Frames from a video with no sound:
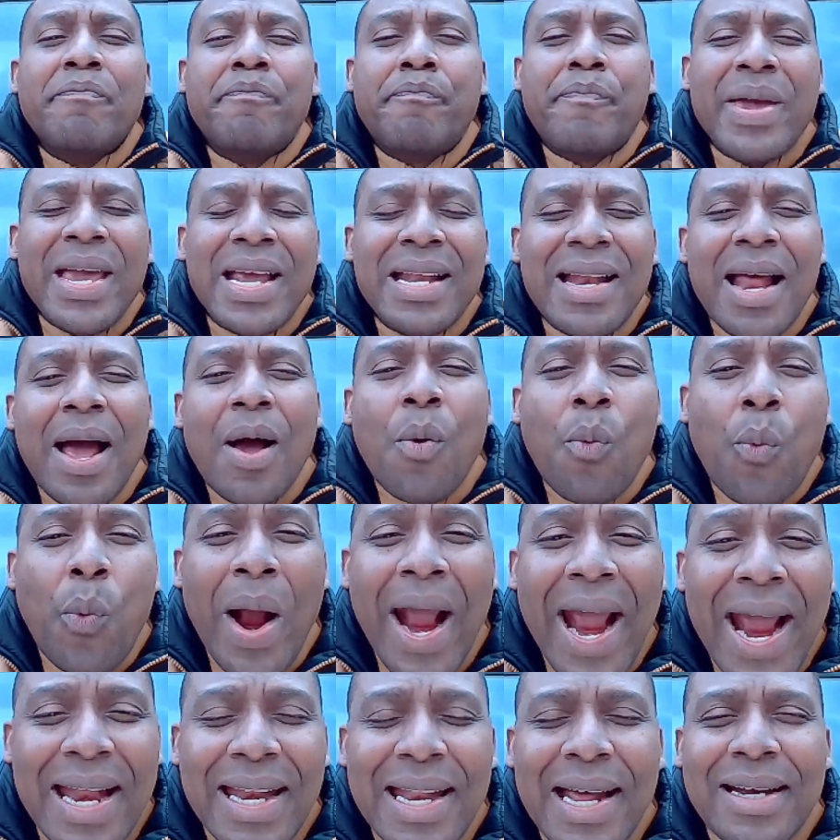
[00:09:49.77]
being
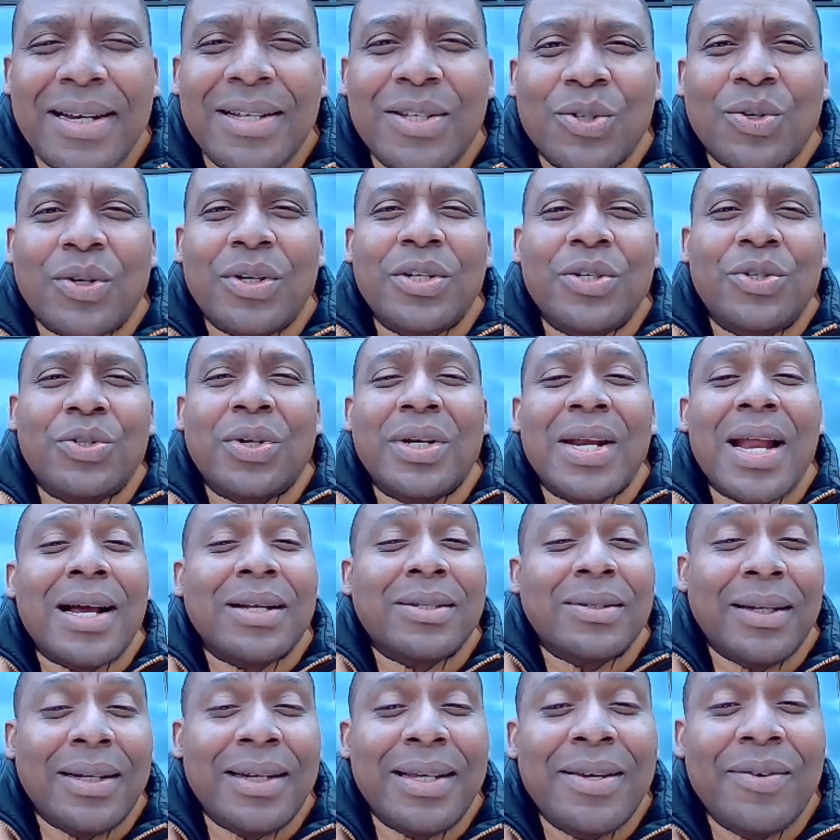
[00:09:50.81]
aware that this condition
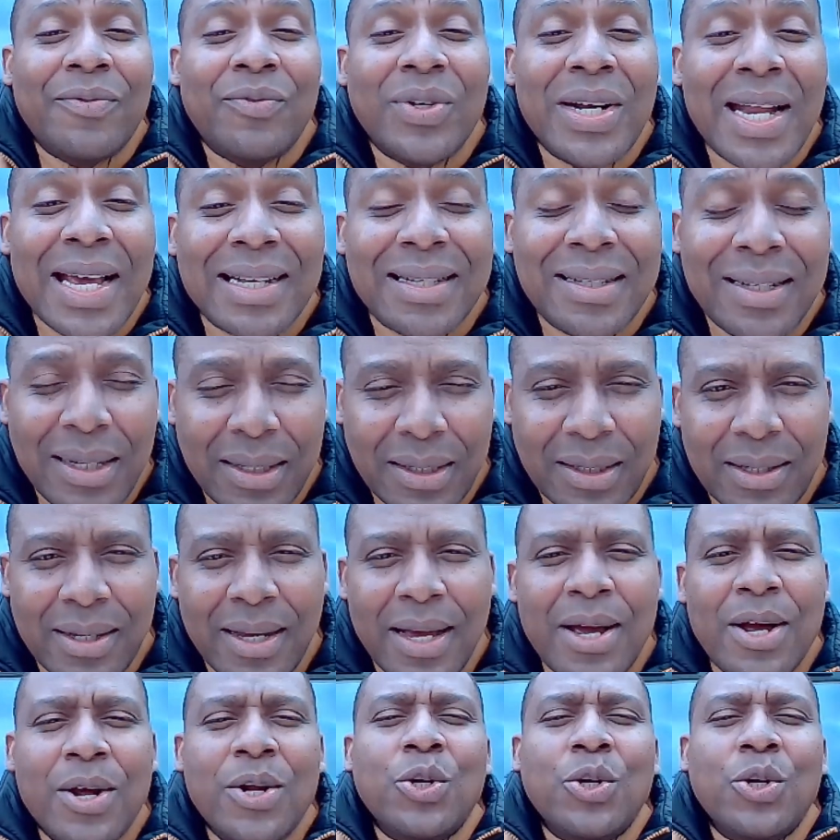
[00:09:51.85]
actually even exists,